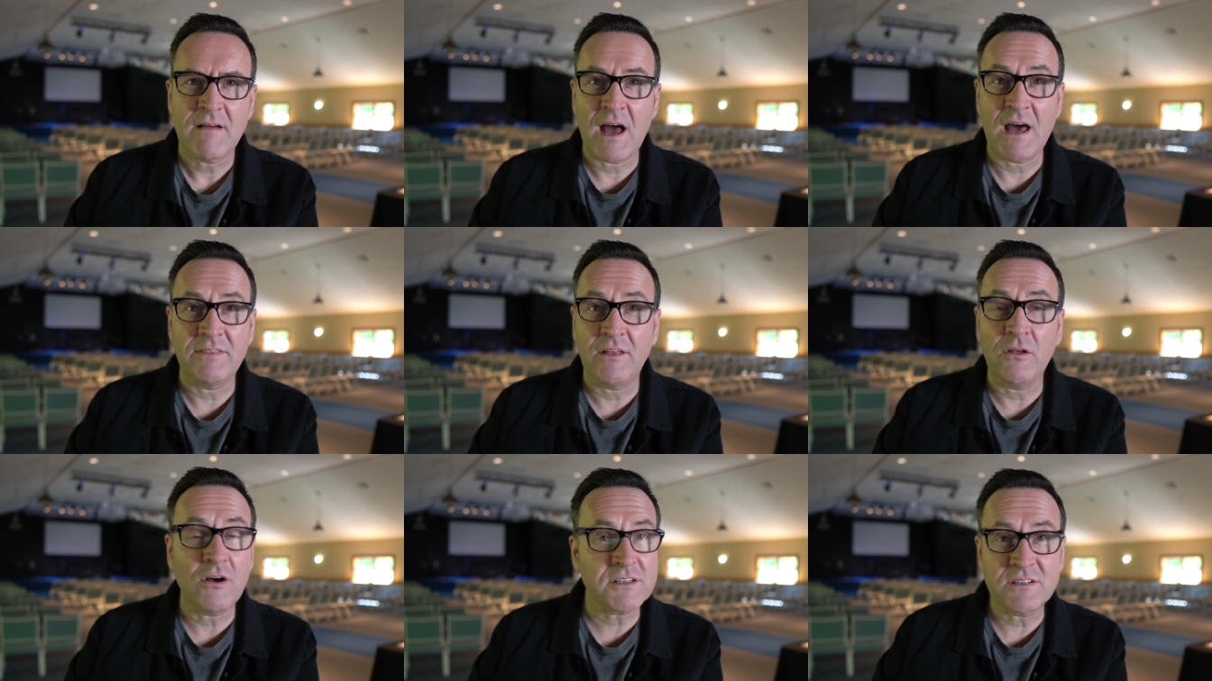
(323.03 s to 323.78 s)
And the
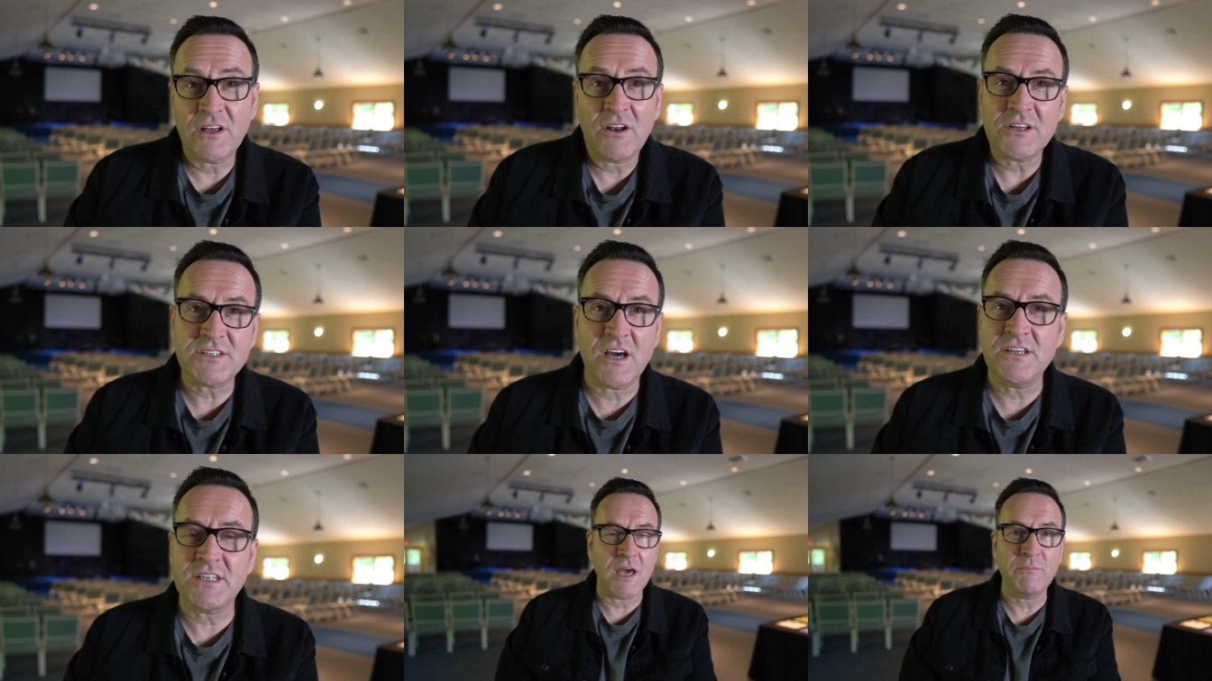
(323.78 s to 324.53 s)
Lord
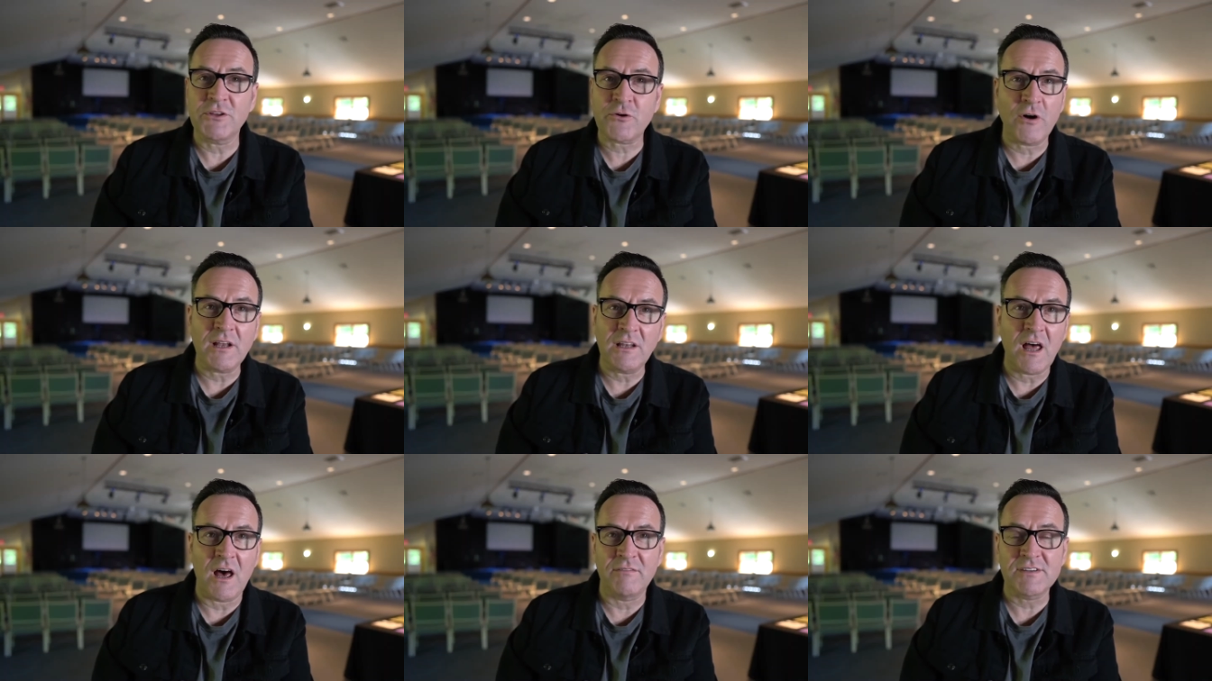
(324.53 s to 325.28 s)
turned to him with great
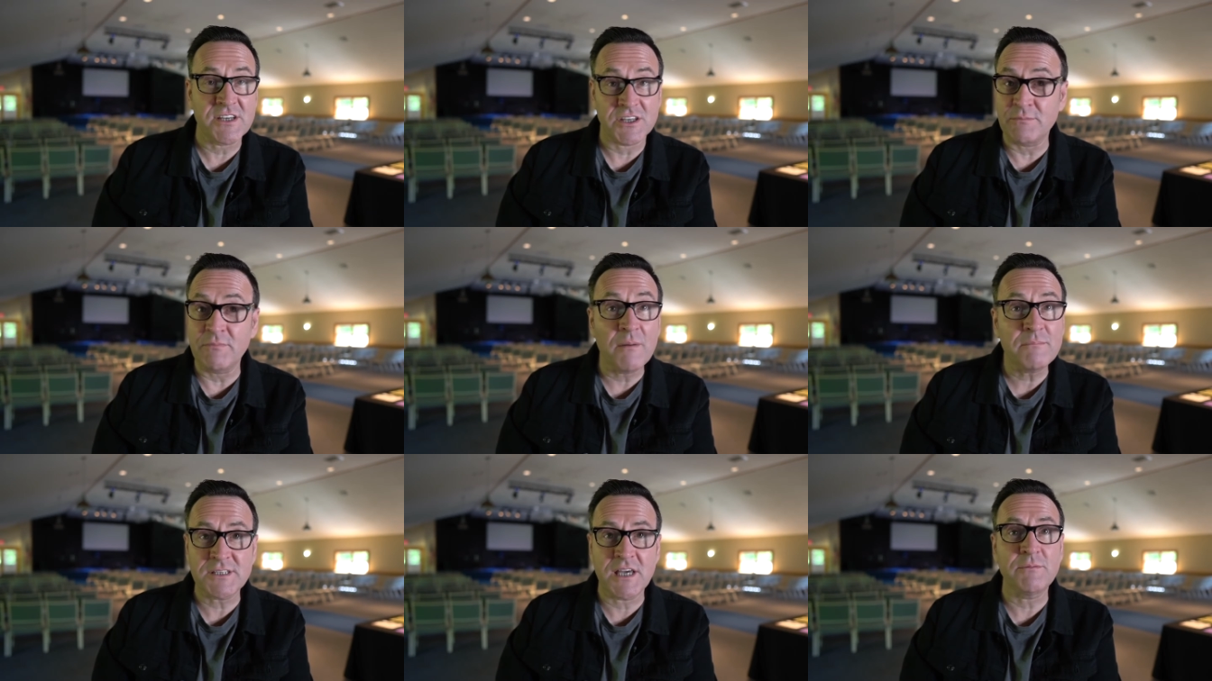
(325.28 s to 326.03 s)
love and said, "Your
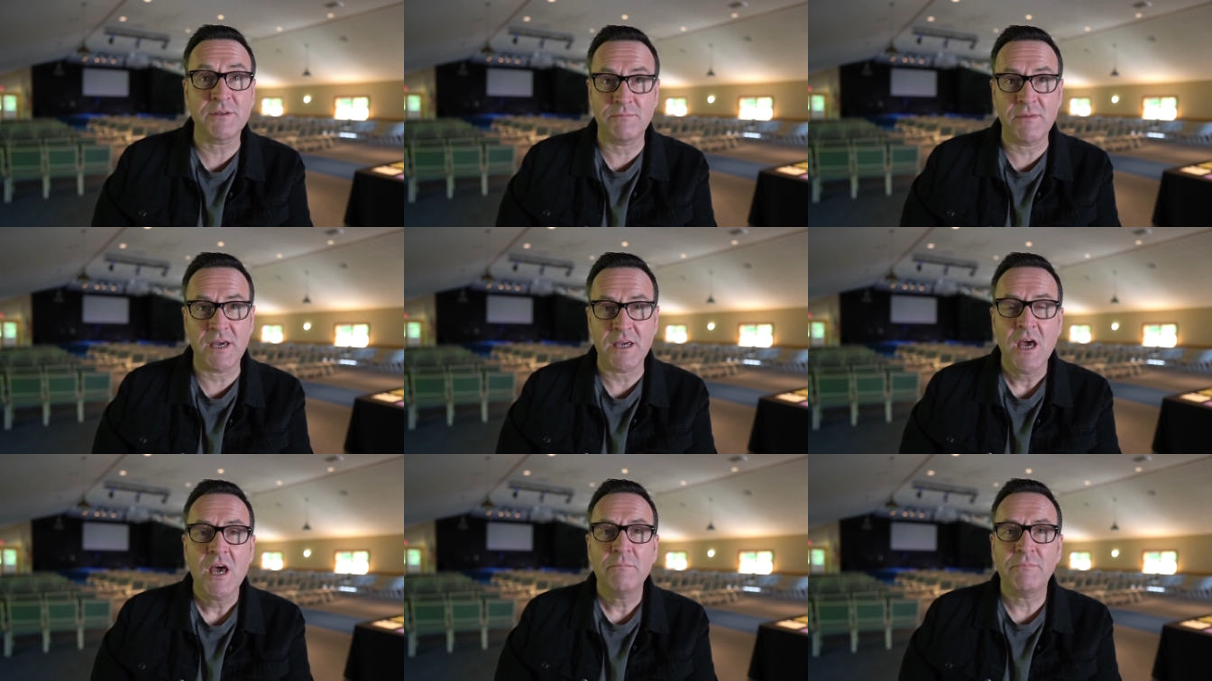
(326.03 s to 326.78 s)
mum's here with me,
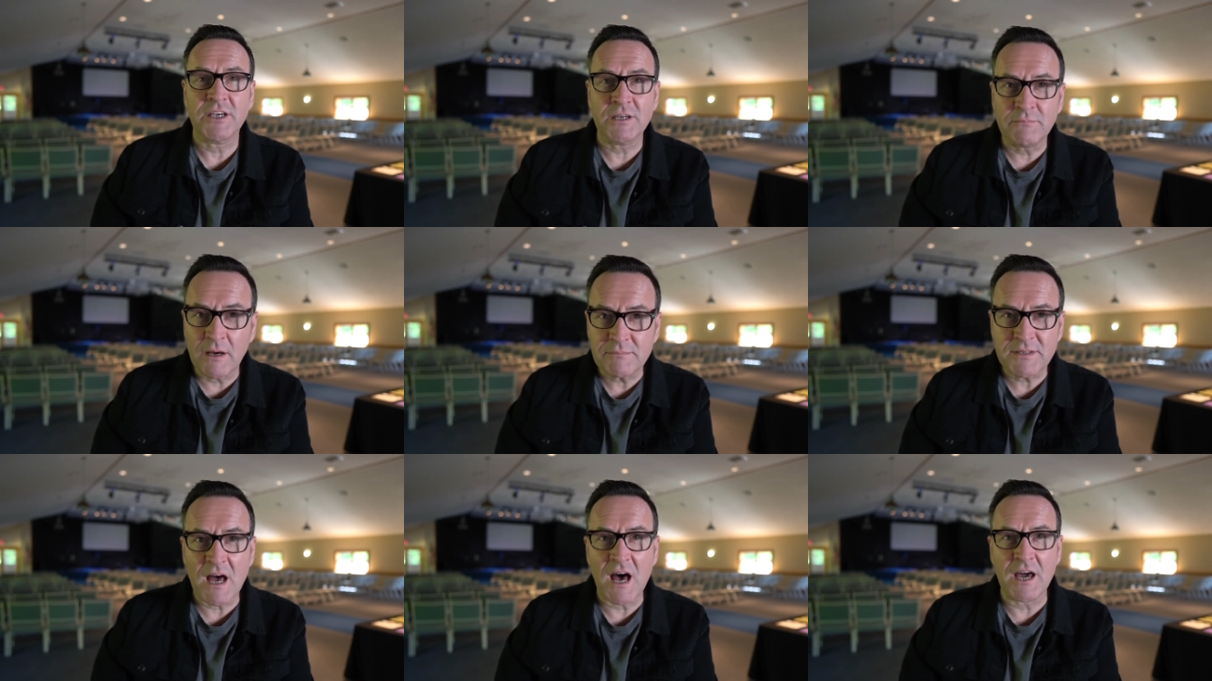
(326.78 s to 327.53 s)
but your
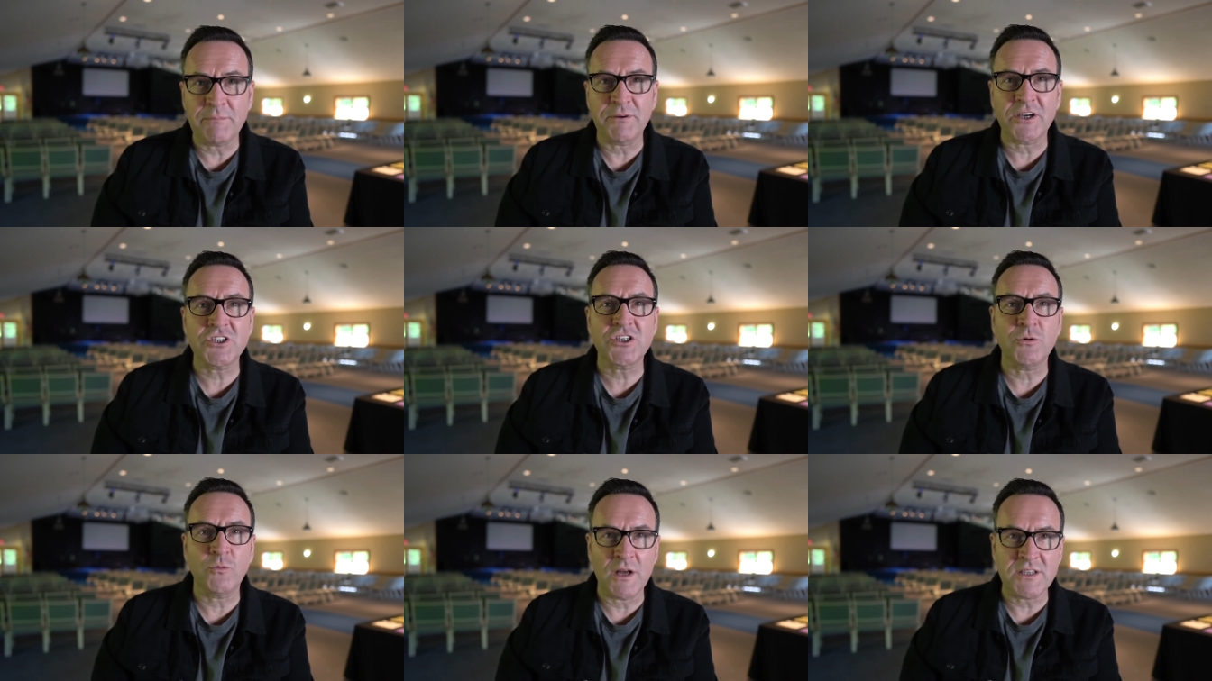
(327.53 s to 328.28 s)
mum died because
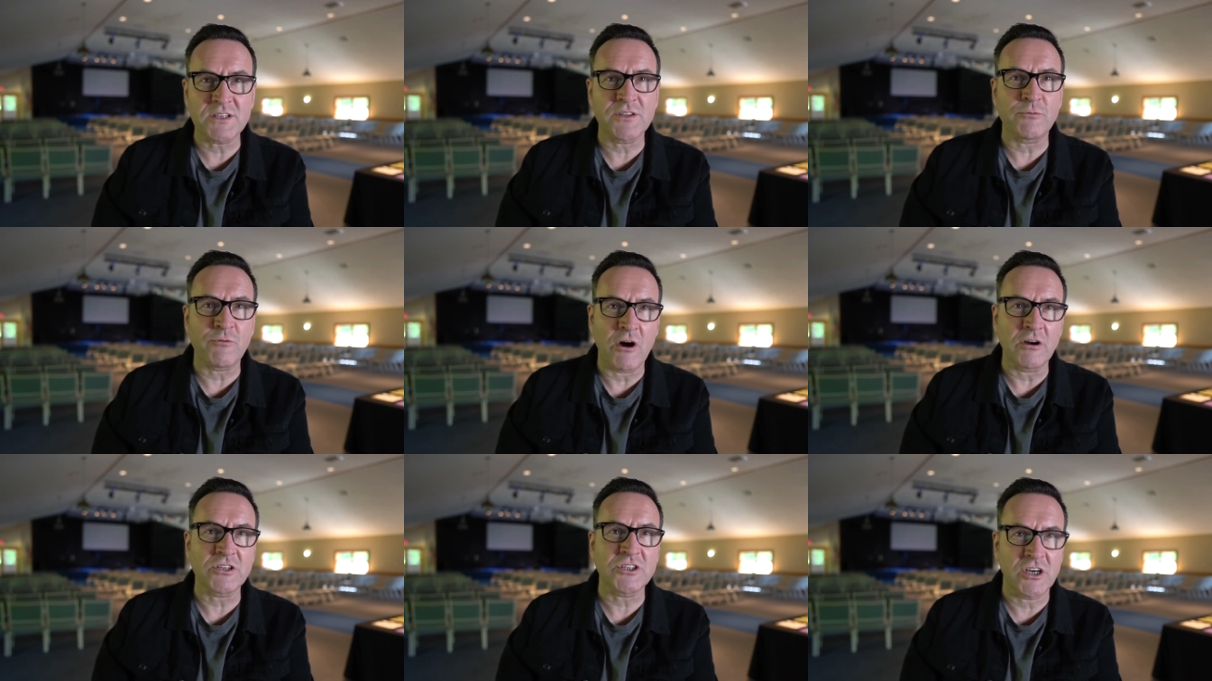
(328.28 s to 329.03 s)
she went to the
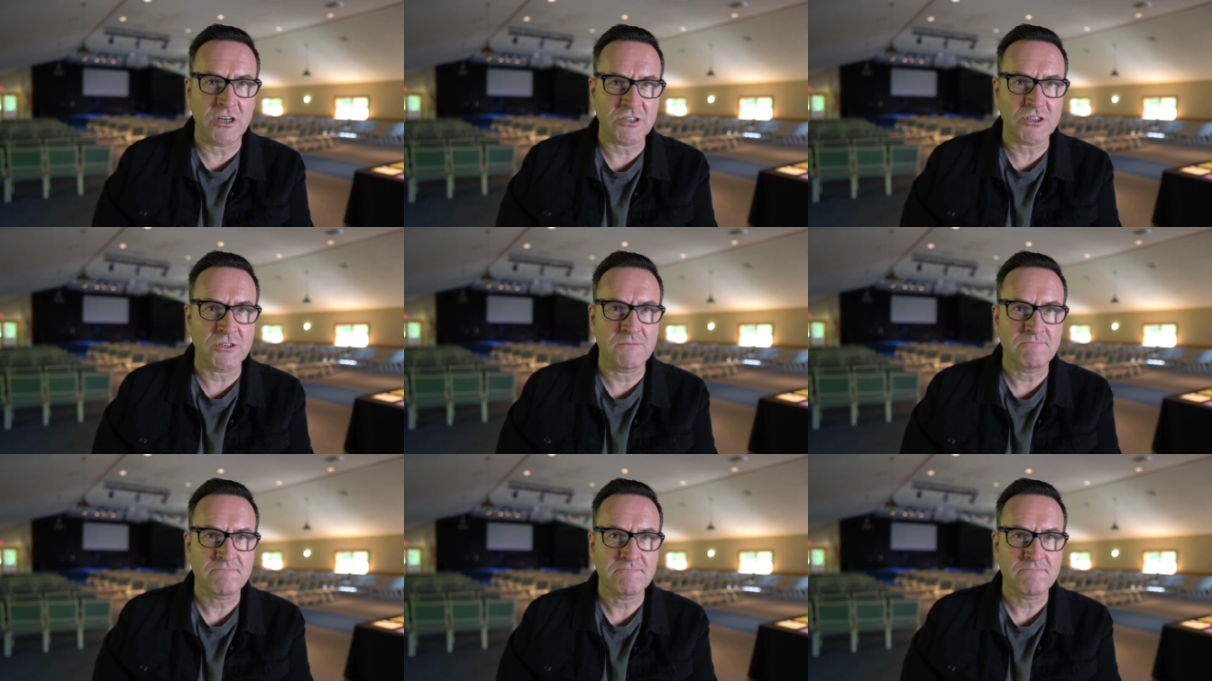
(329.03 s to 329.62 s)
wrong church."